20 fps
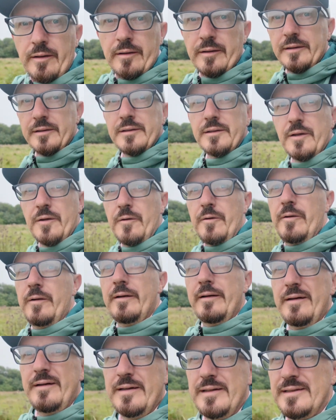So
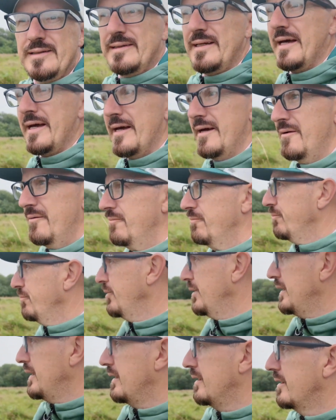it's a
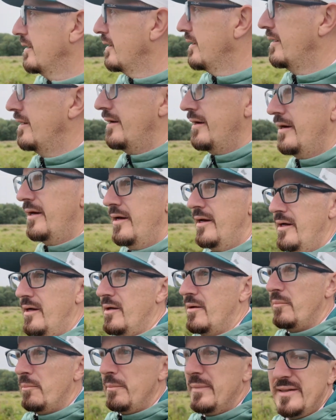pretty
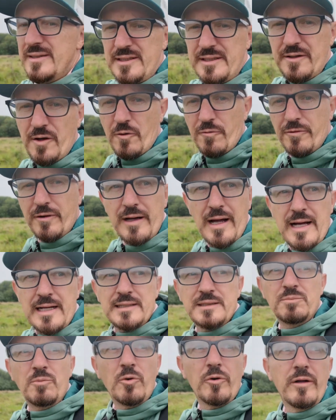misty,
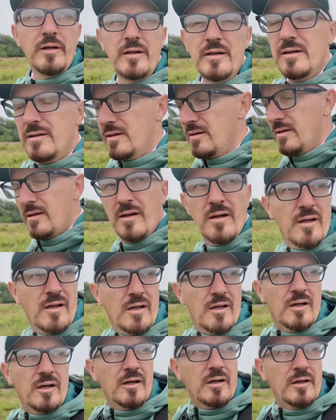overcast morning
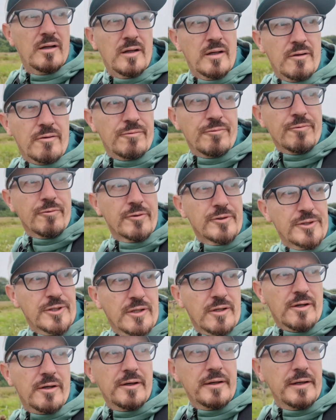for
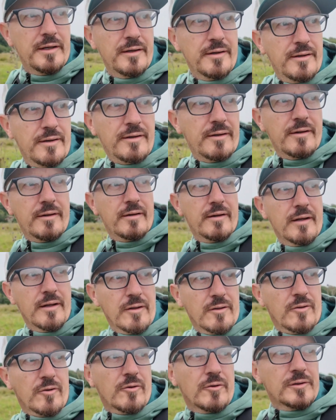July, and
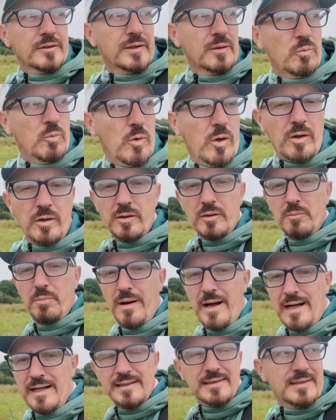of course I'm walking
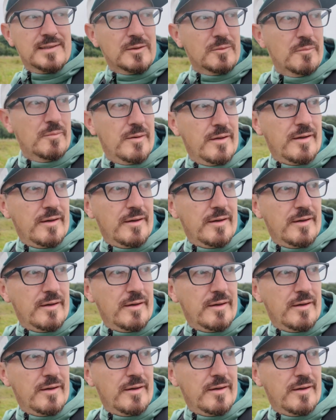past some